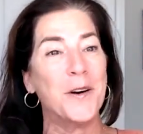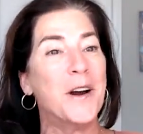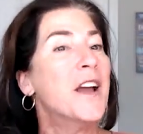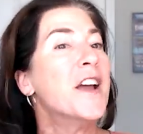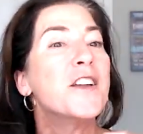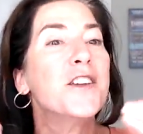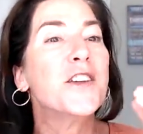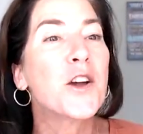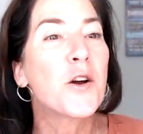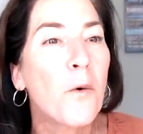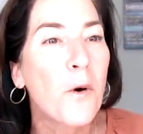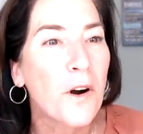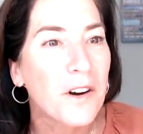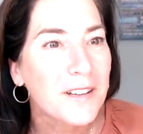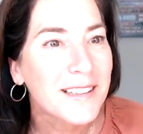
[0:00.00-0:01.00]
You
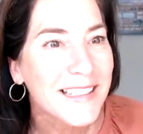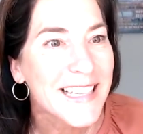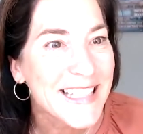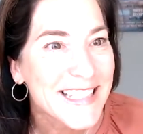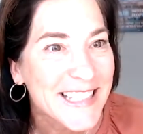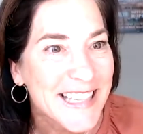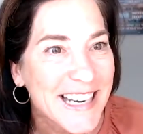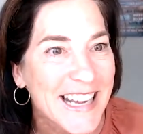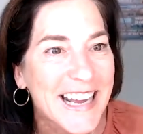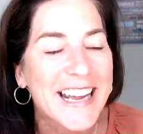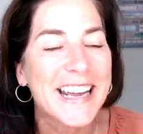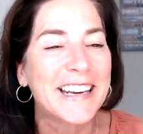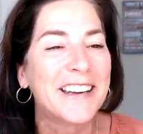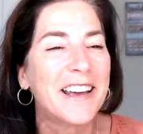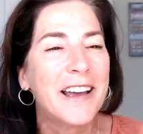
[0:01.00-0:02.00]
weren't listening.